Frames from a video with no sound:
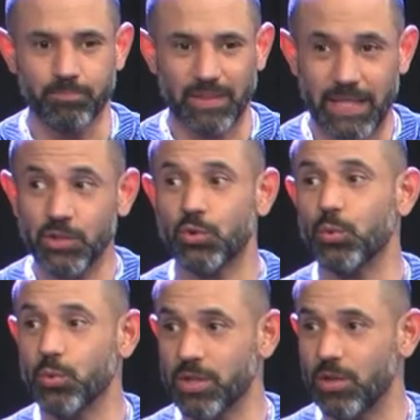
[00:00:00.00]

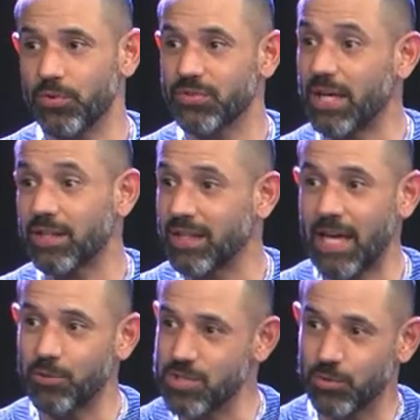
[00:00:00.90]
into, you know, second
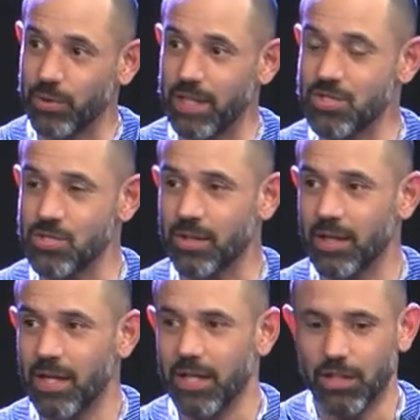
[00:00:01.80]
language education?
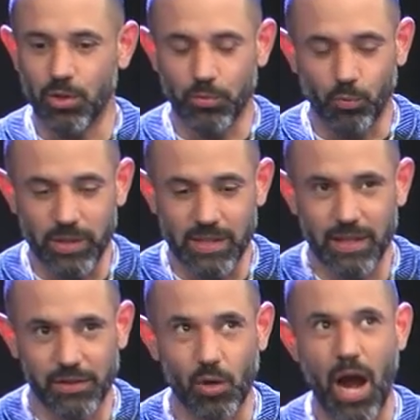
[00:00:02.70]
You know, we, you know,